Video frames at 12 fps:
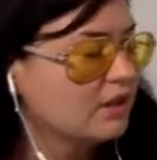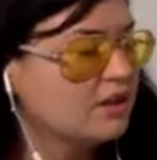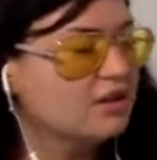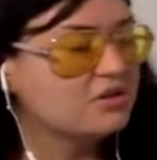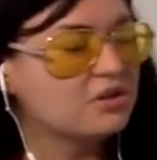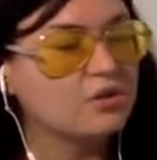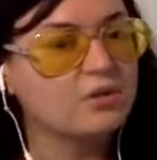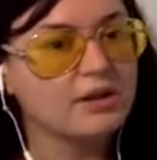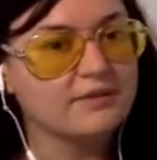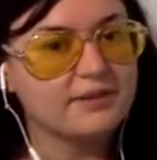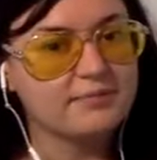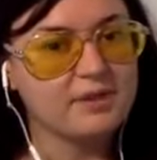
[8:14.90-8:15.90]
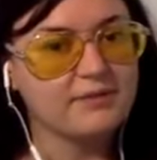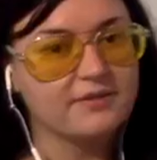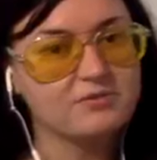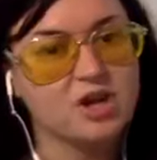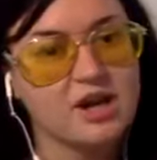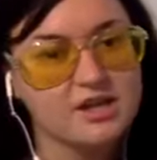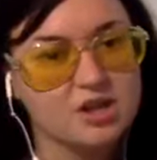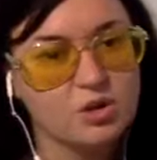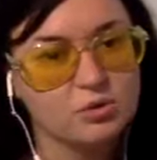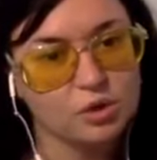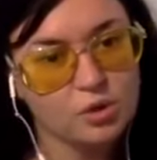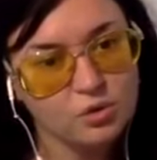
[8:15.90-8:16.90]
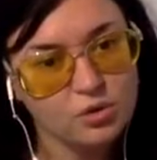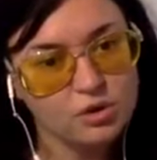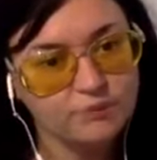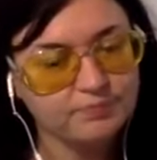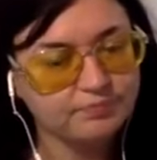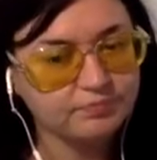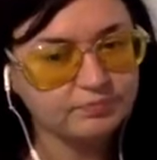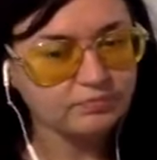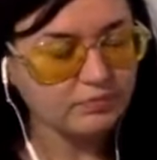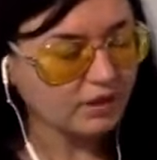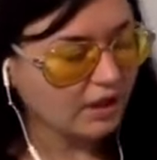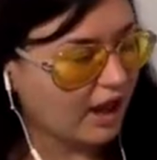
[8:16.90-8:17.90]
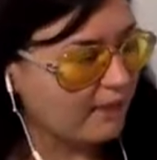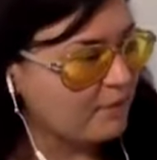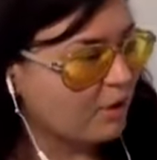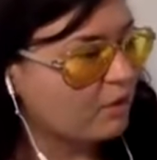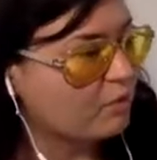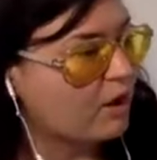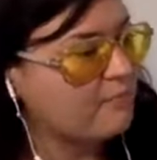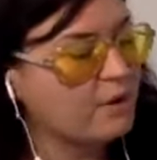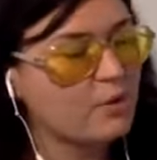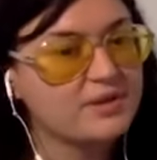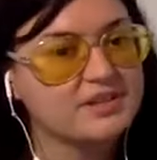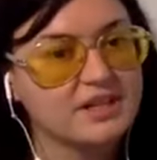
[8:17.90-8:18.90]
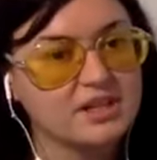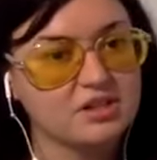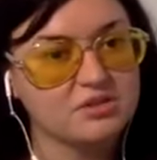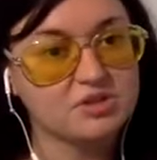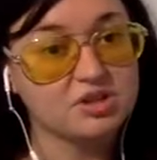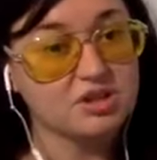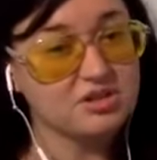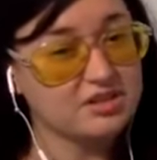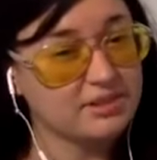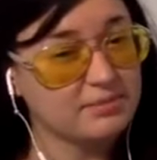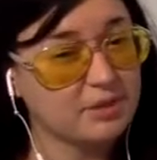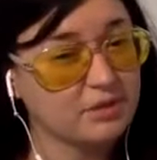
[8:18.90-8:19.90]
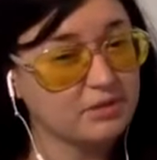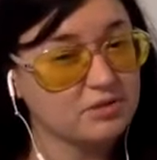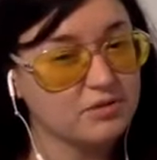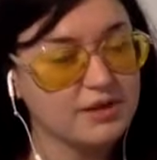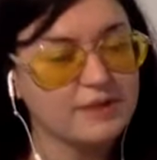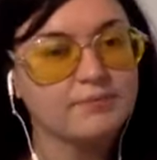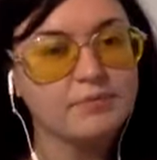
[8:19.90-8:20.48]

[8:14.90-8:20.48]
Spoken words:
So if I'm trying to go local, I'm always going to use certain zip codes, right?